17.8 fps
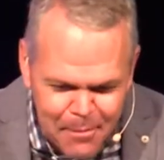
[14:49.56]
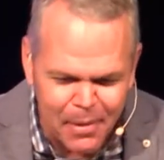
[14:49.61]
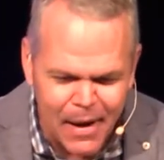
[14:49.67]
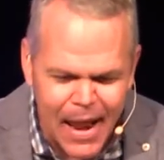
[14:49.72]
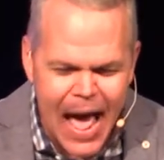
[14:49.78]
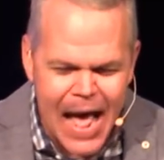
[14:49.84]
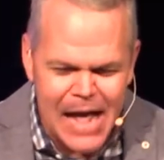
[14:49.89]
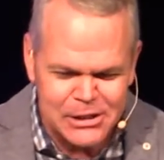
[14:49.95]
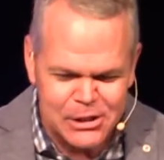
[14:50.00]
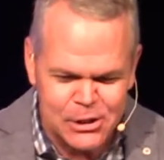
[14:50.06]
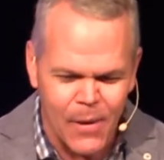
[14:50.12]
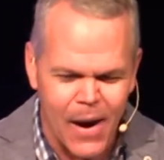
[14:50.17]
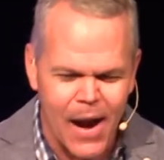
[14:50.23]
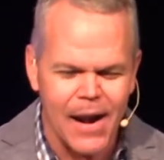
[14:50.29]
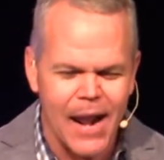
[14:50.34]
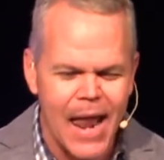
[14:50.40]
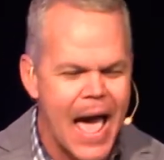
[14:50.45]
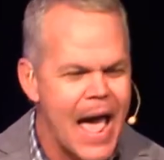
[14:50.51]
applies to
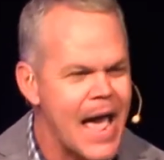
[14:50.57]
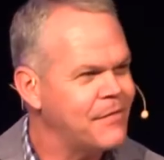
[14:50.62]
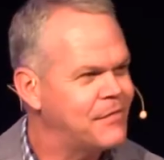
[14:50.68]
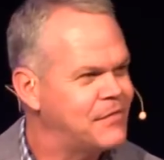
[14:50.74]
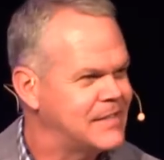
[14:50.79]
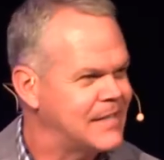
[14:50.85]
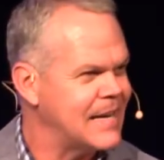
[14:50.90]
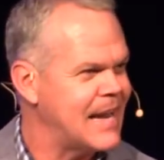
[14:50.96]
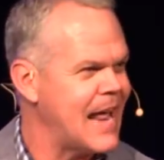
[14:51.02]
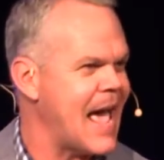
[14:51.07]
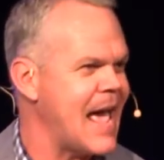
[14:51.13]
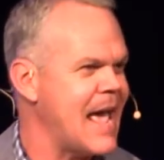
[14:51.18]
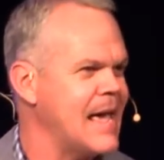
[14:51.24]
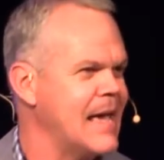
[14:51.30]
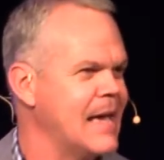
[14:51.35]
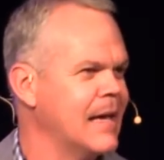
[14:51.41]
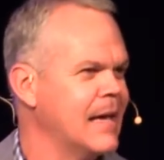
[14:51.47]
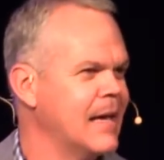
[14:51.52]
our life
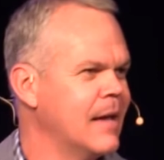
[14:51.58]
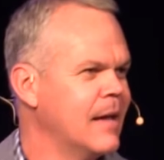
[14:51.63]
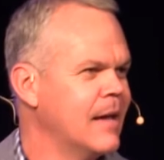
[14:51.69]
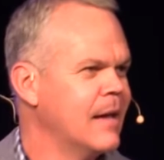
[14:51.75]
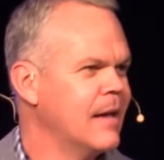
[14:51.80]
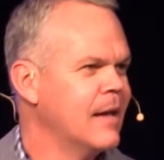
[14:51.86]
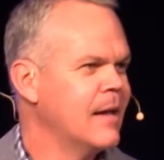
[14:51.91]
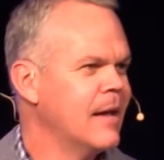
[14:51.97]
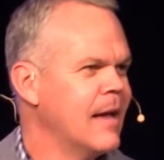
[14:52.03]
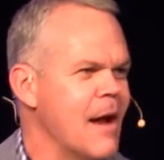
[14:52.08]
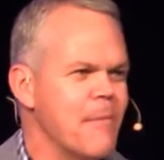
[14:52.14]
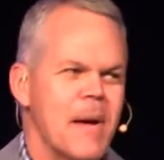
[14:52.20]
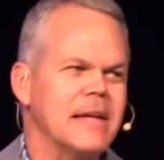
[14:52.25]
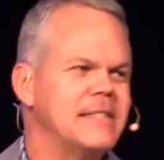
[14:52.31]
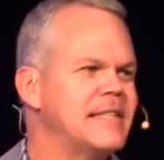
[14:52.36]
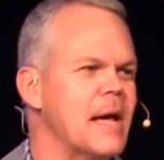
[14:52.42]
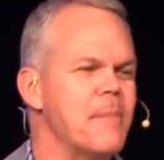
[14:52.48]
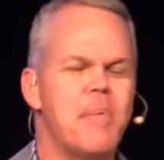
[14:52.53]
today.
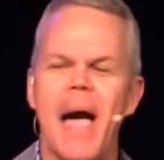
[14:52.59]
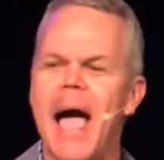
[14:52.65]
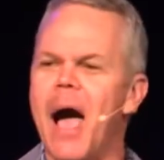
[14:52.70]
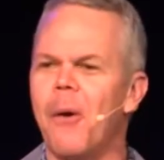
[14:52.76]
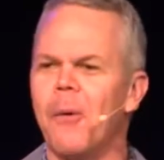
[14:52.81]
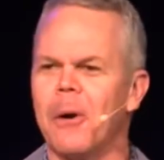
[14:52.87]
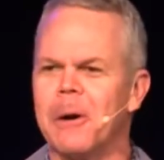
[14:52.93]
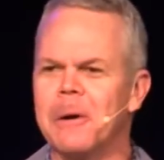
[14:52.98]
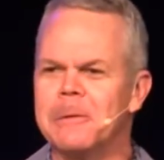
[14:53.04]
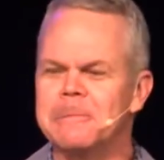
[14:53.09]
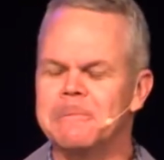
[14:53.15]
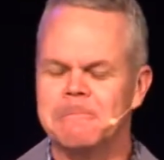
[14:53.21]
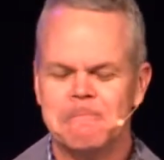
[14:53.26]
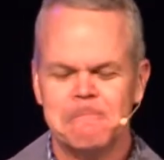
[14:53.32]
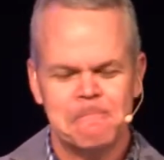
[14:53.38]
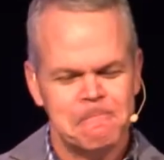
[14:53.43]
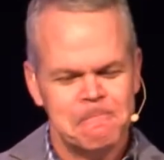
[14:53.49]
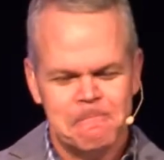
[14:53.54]
Everybody say power.
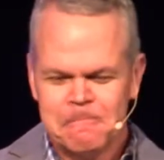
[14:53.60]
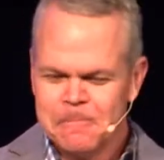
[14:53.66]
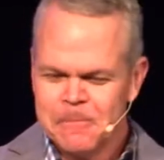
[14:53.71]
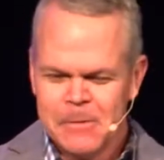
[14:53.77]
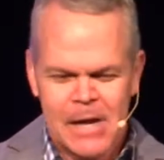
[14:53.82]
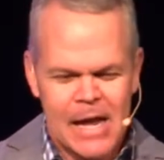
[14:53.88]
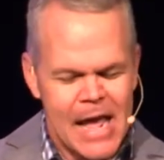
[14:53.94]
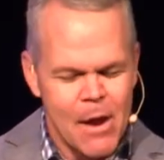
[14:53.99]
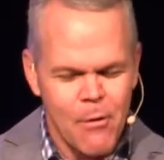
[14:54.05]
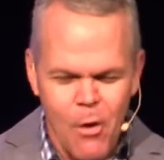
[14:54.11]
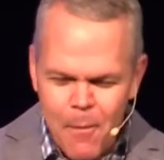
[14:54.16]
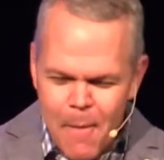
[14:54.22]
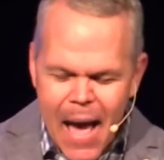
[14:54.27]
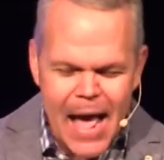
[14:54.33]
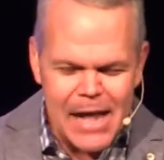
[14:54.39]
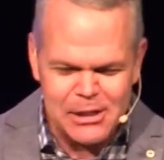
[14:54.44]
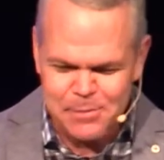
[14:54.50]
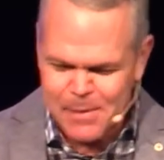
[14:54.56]
It
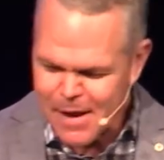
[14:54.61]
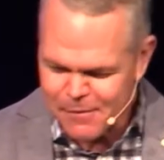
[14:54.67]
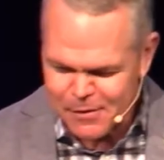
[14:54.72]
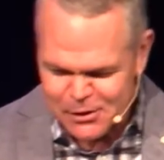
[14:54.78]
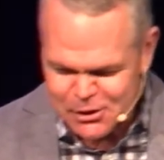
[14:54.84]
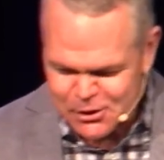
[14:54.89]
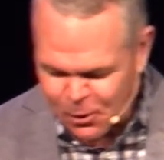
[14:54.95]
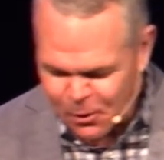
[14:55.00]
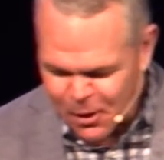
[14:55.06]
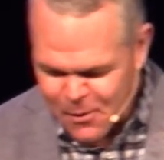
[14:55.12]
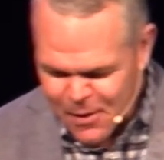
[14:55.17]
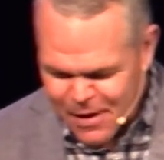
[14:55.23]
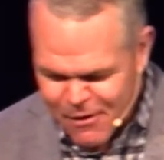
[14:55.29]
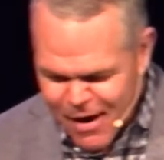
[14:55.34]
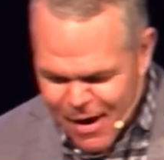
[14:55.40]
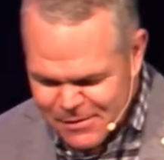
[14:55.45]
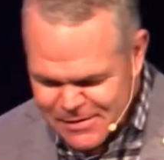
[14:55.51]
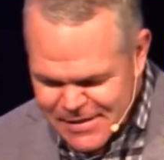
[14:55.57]
reminds me of the story
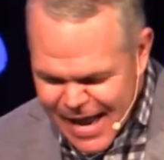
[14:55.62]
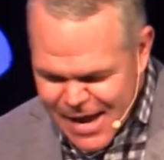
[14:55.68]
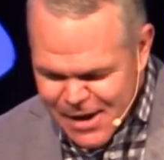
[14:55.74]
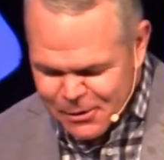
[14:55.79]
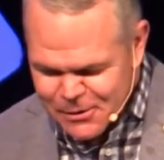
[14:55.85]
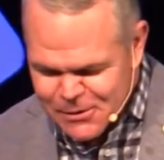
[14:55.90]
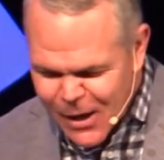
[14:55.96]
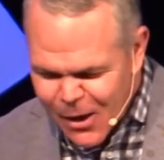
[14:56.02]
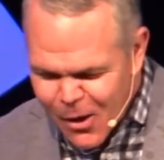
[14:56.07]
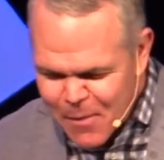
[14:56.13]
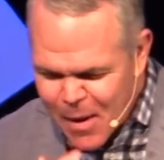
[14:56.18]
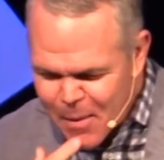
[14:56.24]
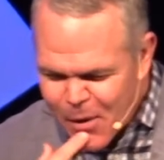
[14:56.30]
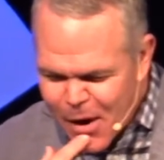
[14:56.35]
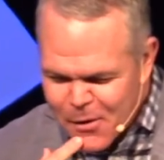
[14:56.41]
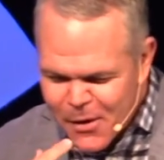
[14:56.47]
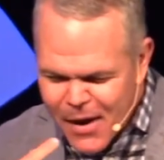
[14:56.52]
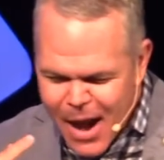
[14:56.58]
whenever I was 8 years old, my
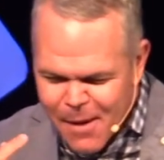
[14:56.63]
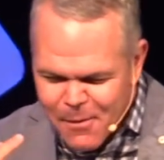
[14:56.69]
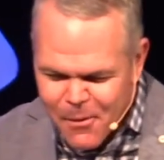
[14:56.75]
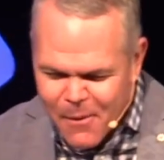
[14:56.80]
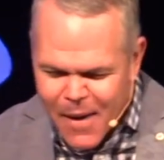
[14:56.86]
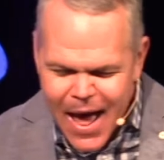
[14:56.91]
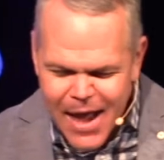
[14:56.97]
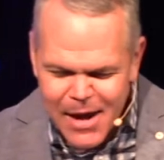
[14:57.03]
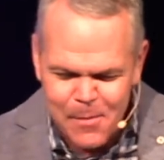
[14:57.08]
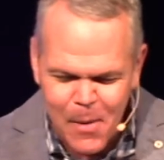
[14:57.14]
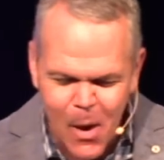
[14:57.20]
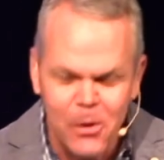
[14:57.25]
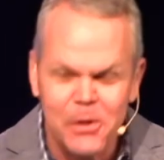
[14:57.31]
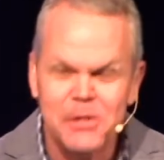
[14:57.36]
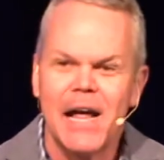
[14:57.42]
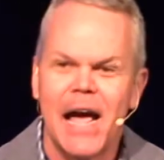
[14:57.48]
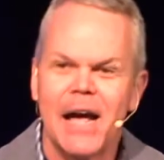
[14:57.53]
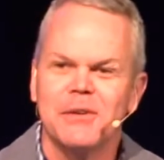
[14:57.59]
brother and I were riding
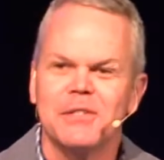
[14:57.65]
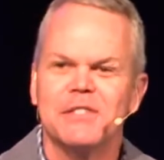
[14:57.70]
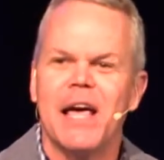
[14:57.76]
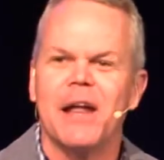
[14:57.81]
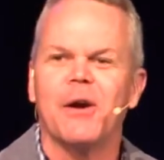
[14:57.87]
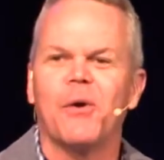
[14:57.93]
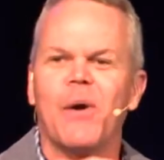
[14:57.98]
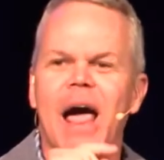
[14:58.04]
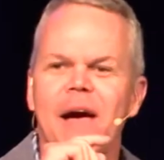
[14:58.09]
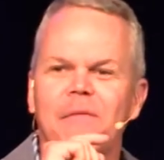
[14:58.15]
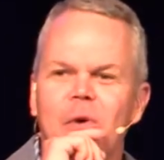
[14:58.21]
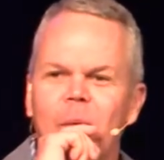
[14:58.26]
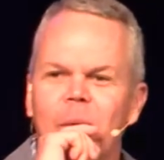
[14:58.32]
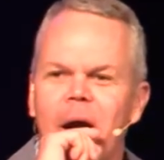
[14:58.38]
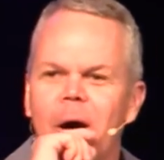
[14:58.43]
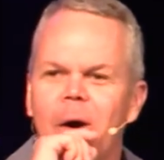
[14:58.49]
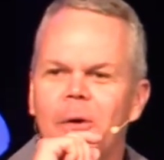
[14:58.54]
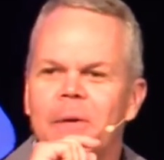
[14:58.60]
motorcycles down a gravel
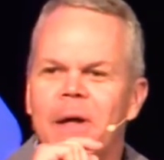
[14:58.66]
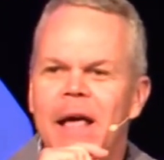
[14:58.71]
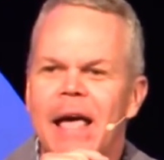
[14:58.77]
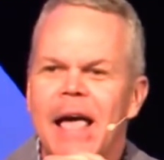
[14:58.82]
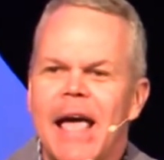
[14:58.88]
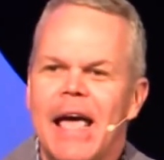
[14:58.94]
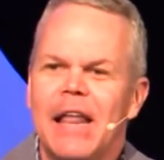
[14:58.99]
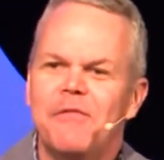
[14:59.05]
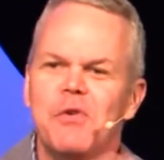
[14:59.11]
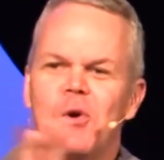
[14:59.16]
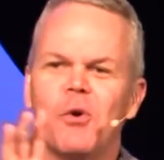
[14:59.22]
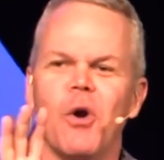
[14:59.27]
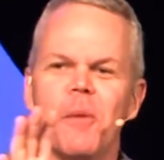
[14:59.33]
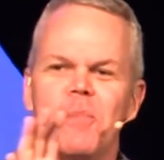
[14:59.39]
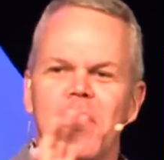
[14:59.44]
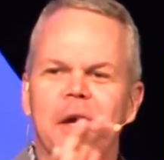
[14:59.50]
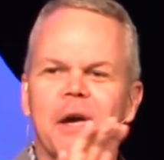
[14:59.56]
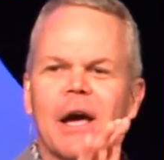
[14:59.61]
road. And if you grew
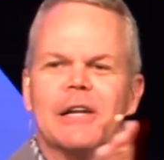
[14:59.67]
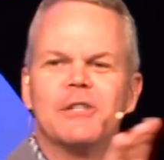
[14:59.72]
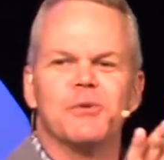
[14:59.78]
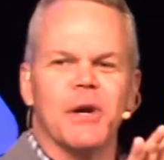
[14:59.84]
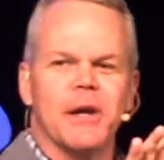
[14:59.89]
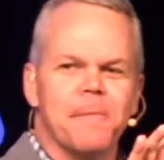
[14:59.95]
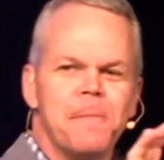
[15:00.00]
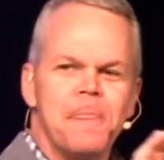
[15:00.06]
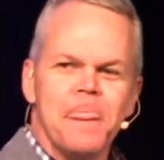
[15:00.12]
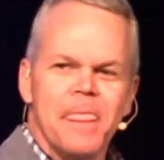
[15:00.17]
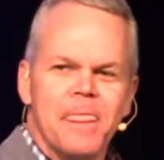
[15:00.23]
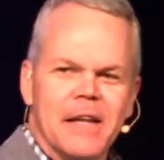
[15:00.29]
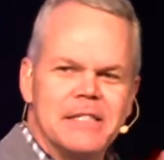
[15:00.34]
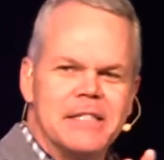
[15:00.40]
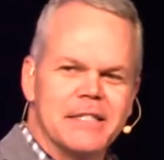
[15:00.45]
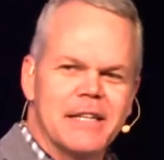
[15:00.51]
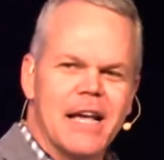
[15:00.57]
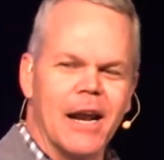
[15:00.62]
up in the country,
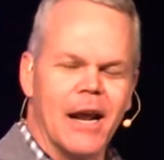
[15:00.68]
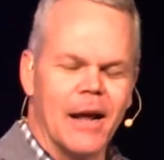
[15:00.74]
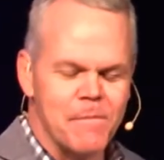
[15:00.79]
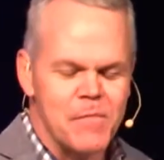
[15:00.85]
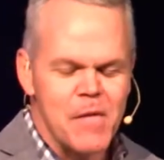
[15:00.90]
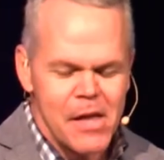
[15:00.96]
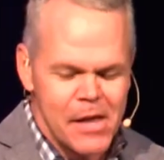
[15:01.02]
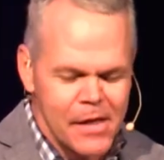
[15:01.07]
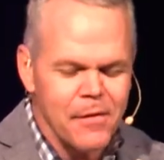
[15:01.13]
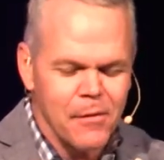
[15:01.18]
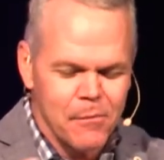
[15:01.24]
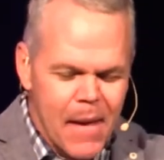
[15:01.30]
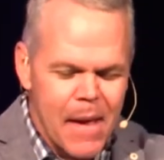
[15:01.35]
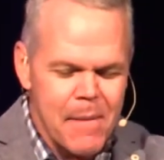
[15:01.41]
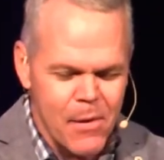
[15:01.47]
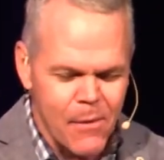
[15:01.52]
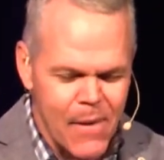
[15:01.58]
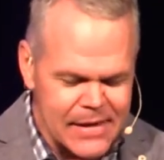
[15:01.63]
this is going to
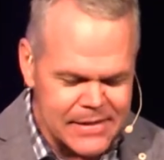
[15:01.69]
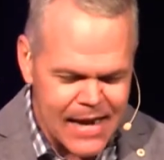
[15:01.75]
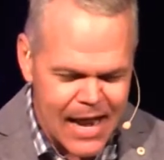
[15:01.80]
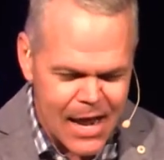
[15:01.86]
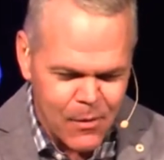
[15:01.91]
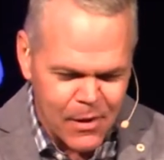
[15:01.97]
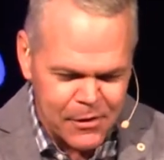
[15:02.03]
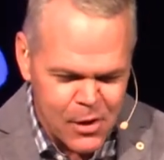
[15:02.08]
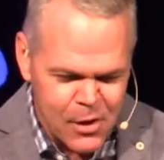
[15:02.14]
maybe resonate